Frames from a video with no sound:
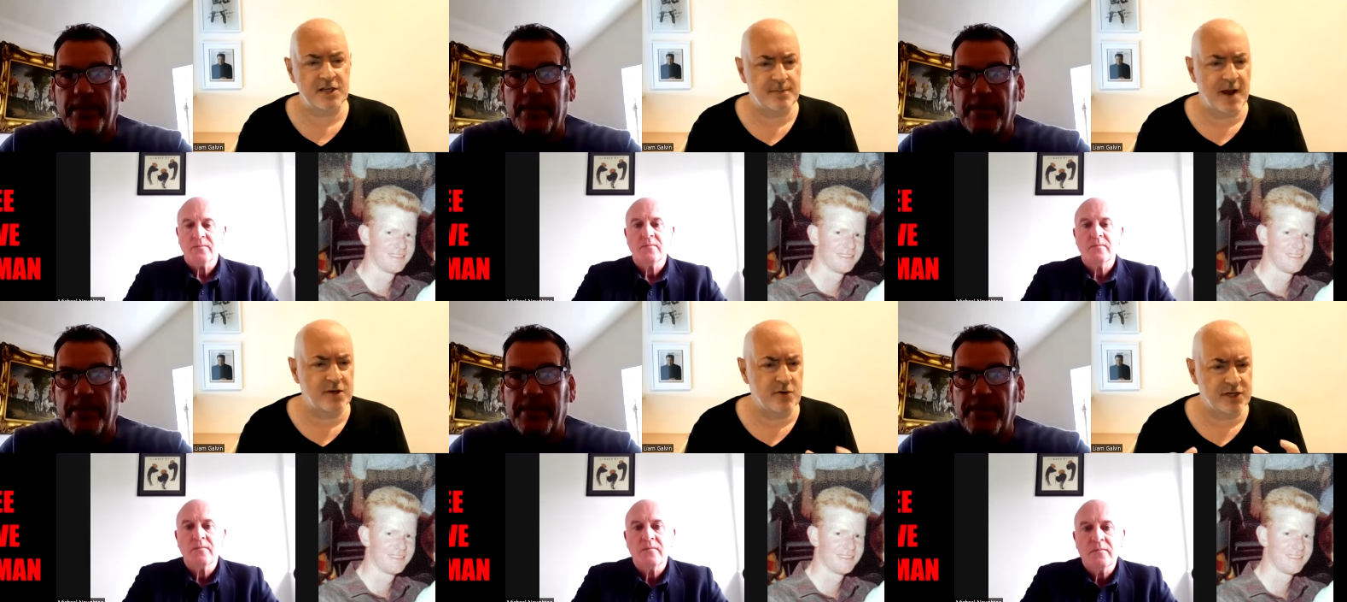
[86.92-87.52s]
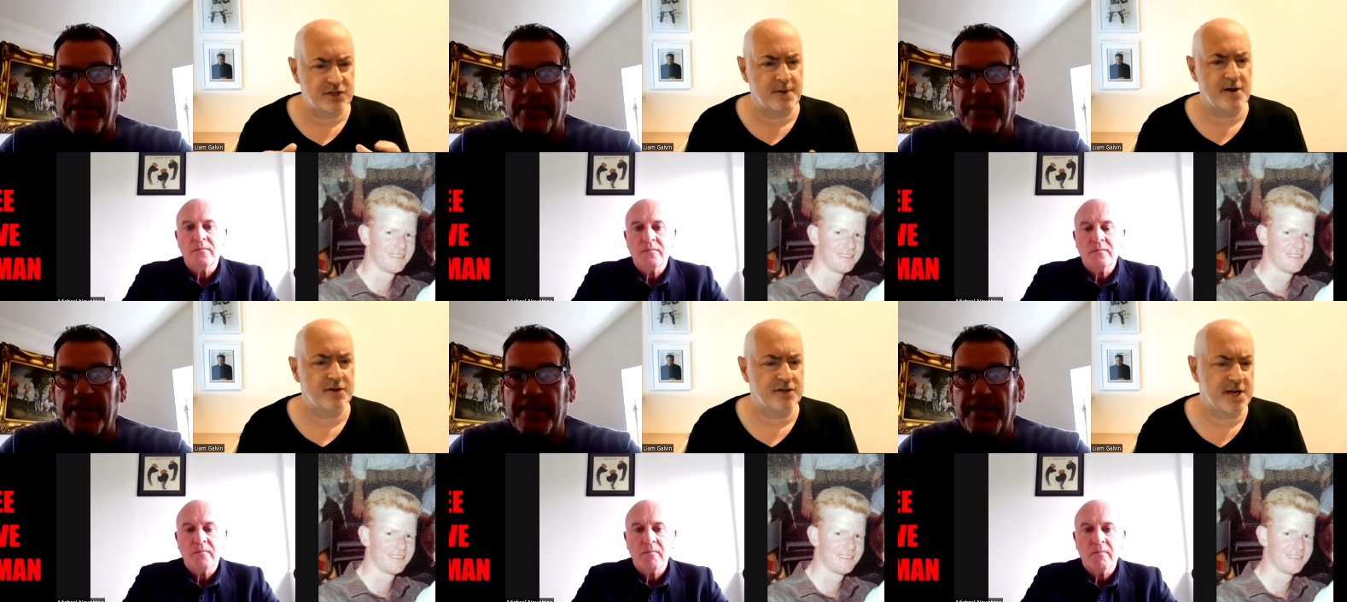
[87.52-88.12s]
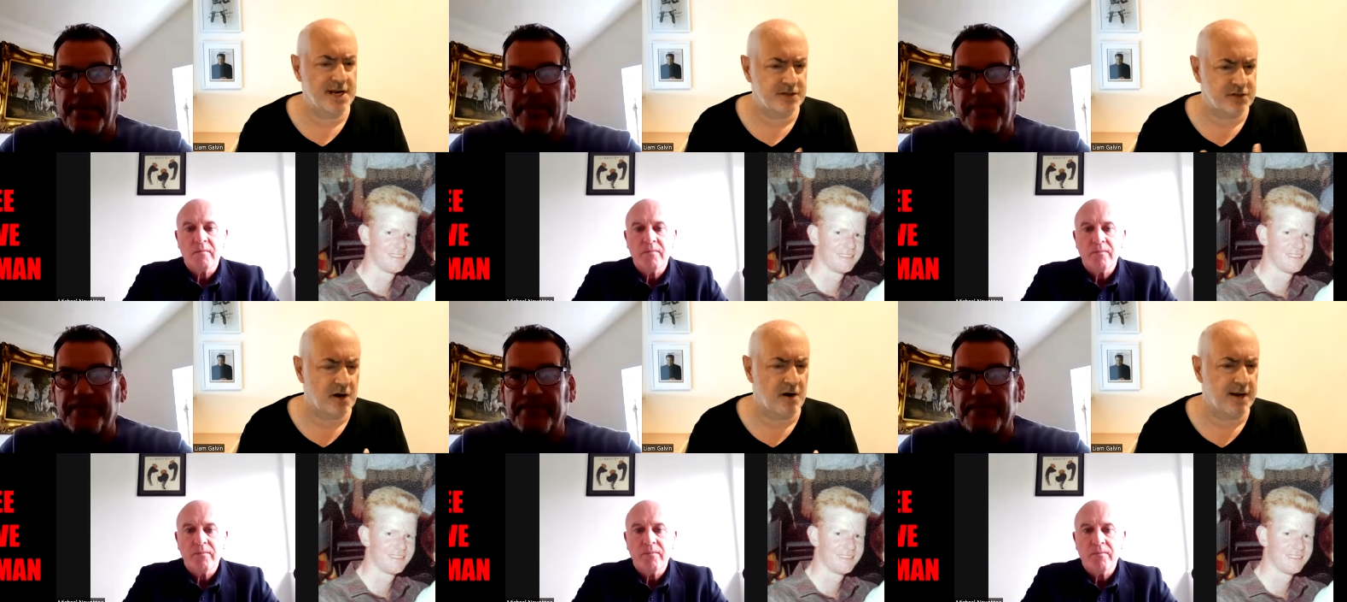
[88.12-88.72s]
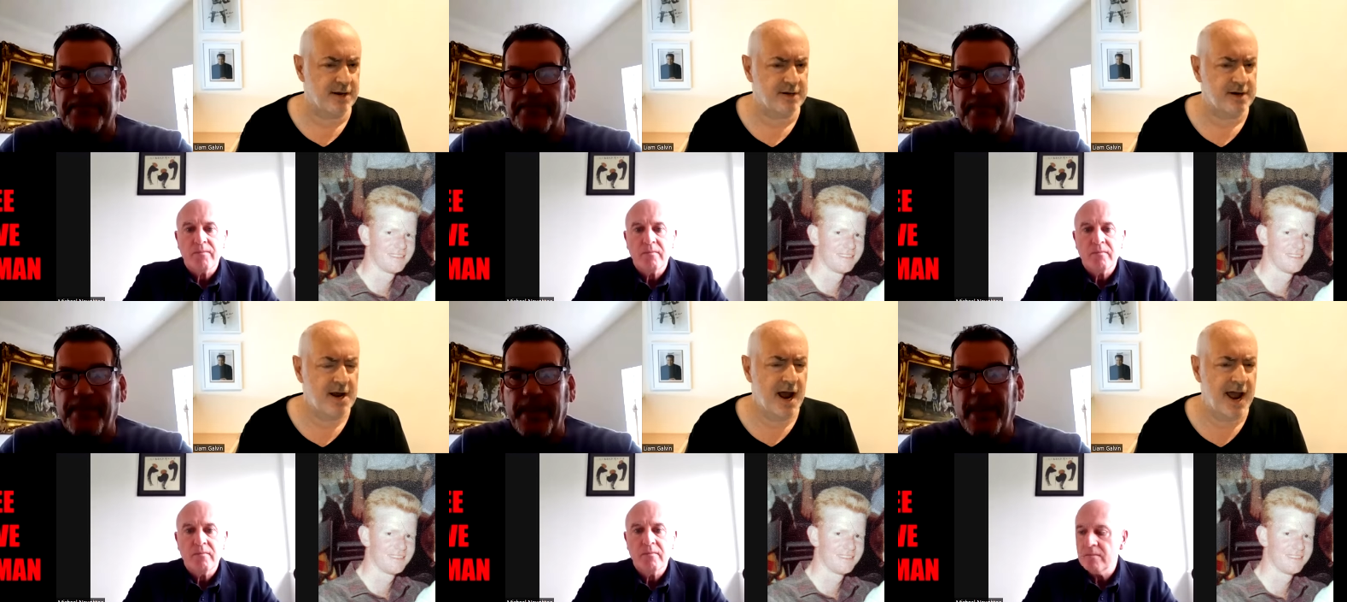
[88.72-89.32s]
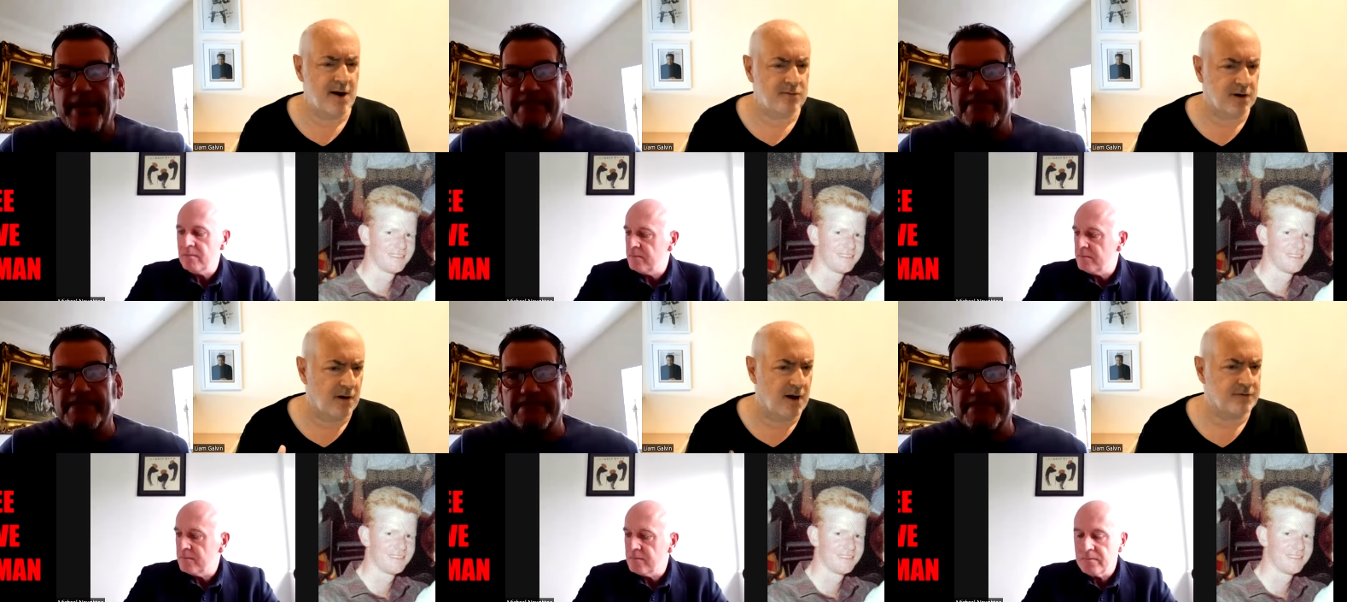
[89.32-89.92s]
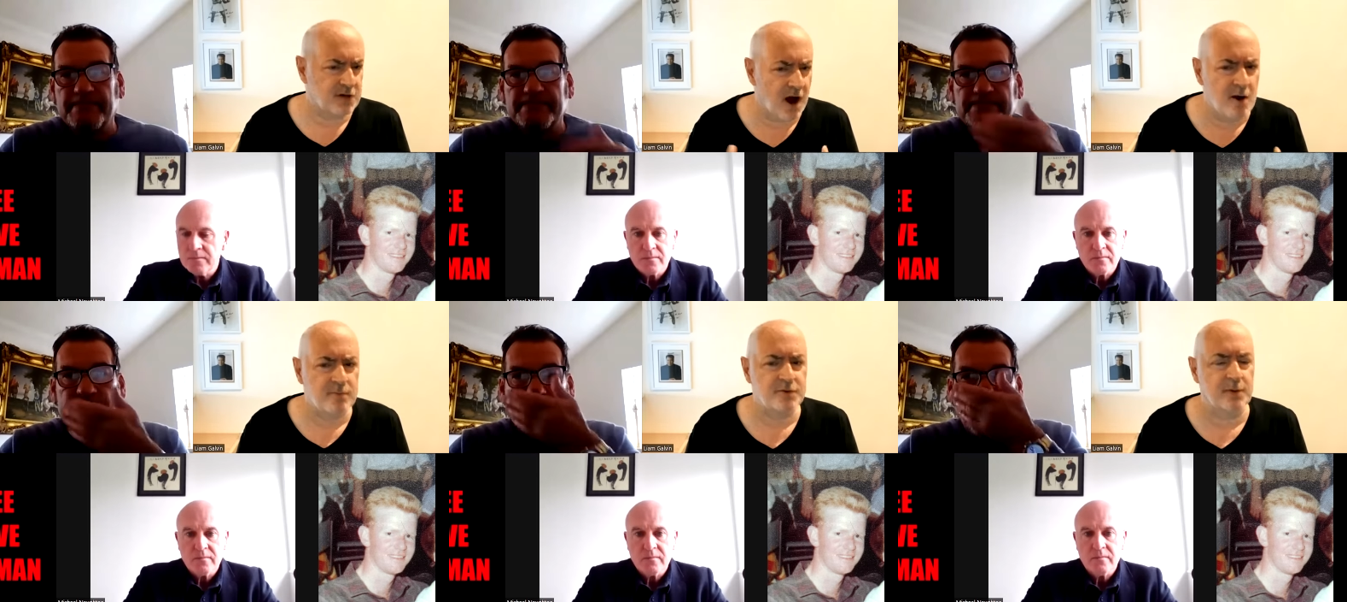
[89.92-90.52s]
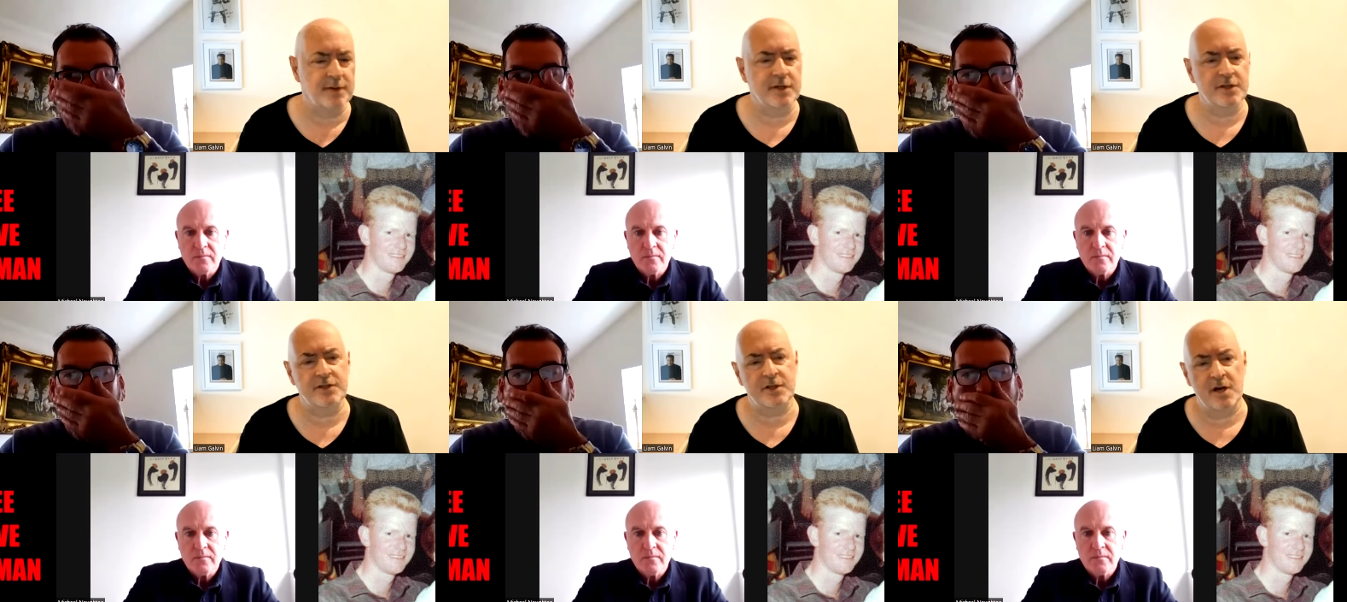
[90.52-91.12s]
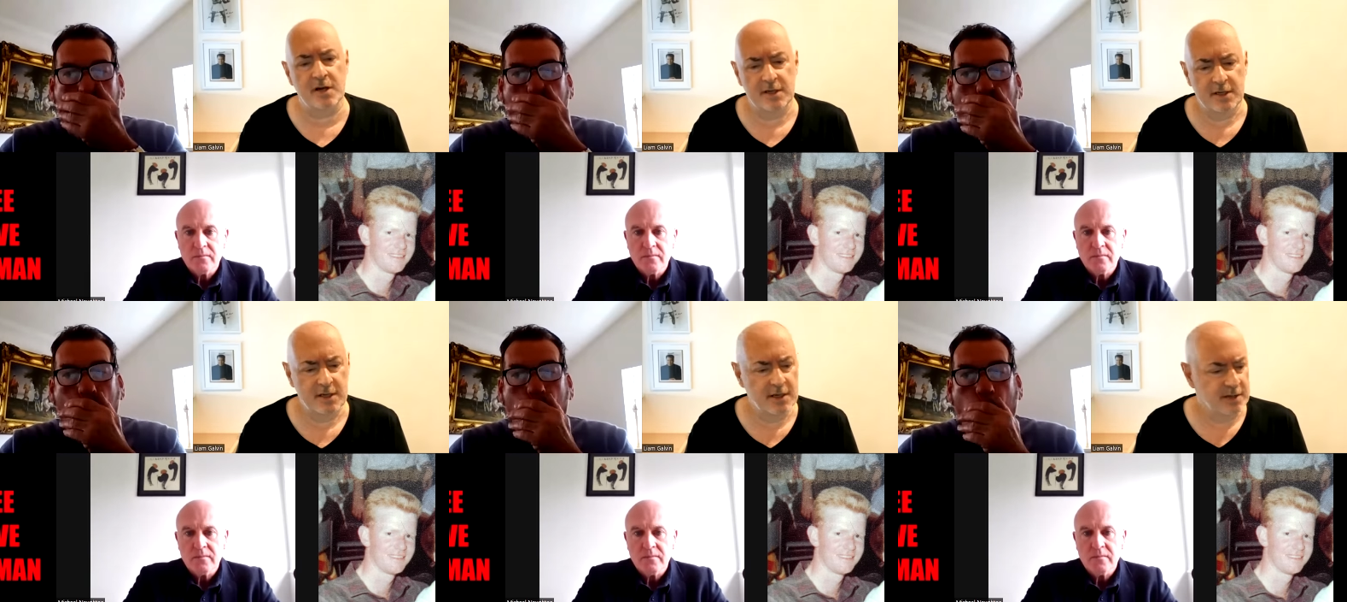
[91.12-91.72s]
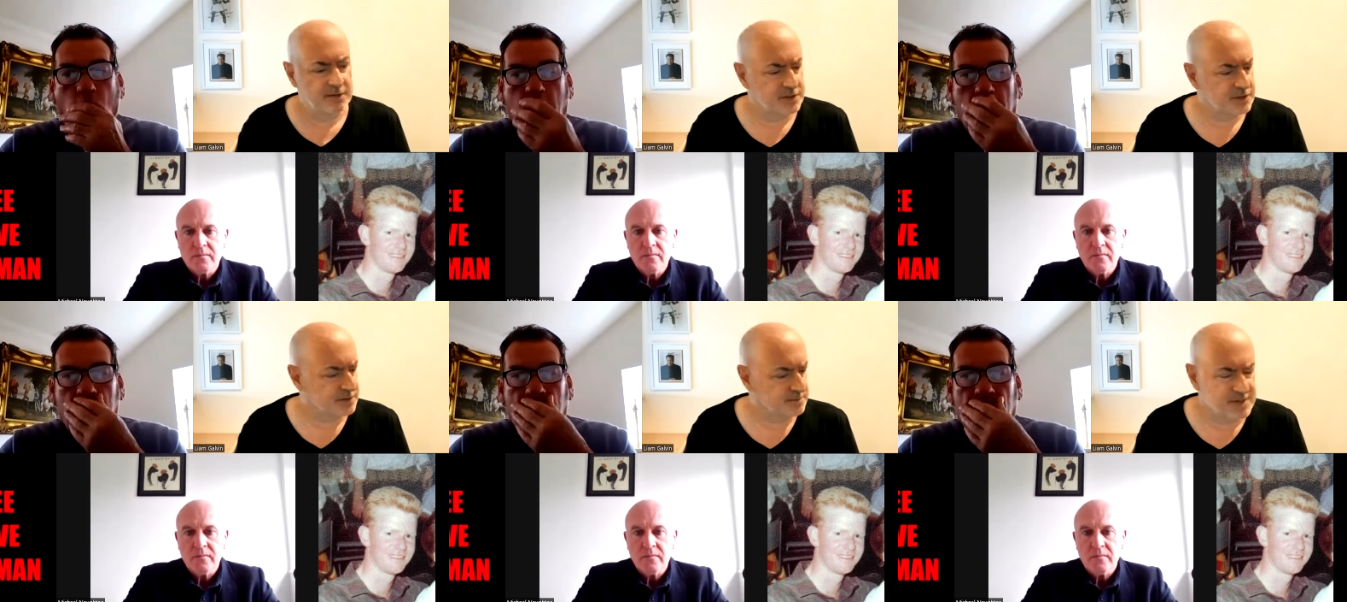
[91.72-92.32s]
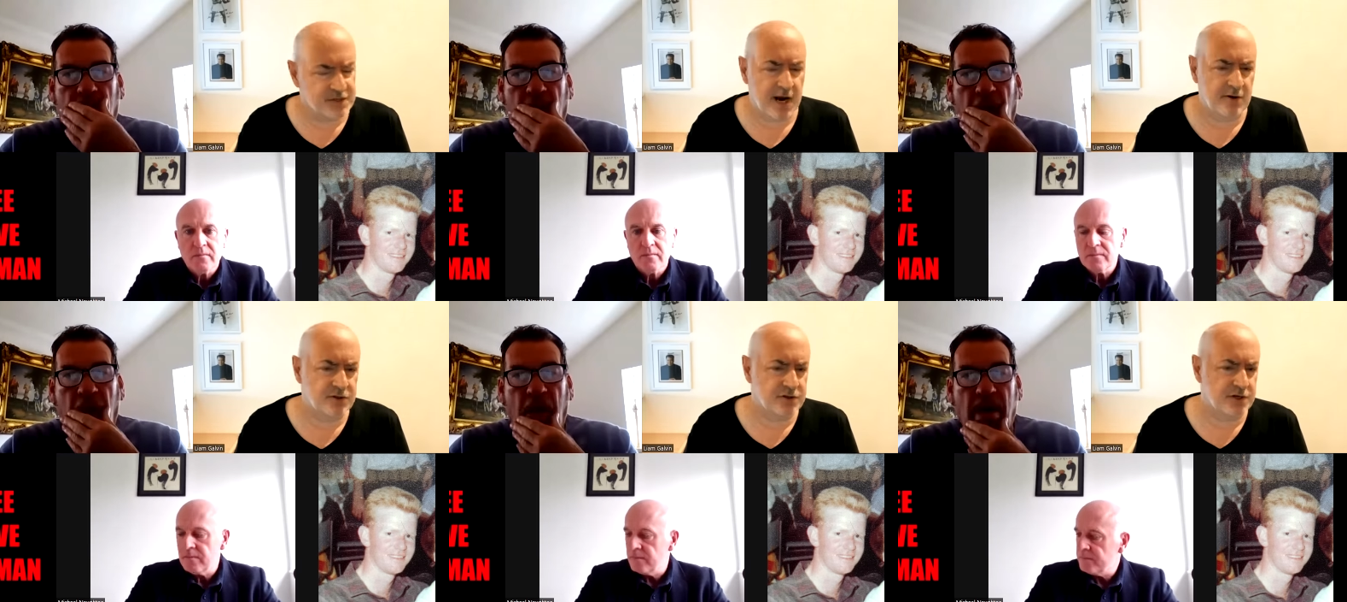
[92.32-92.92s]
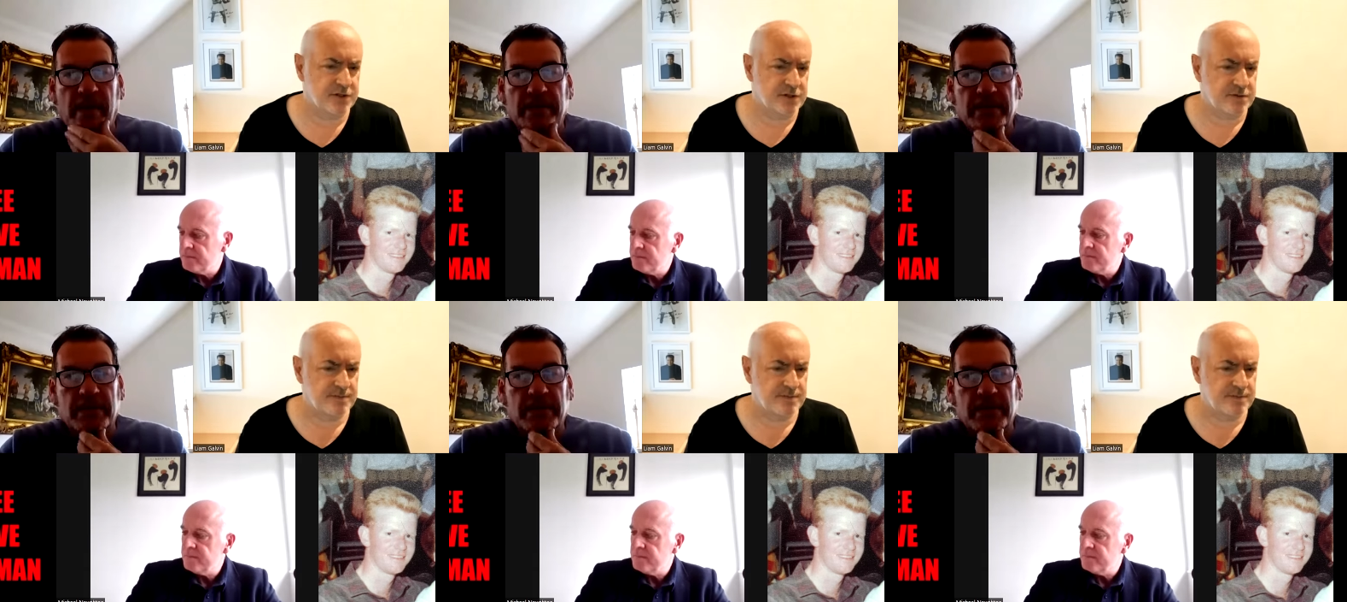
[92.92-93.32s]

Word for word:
Speaker 1: us about your experience inside and how Clive coped with this miscarriage of justice.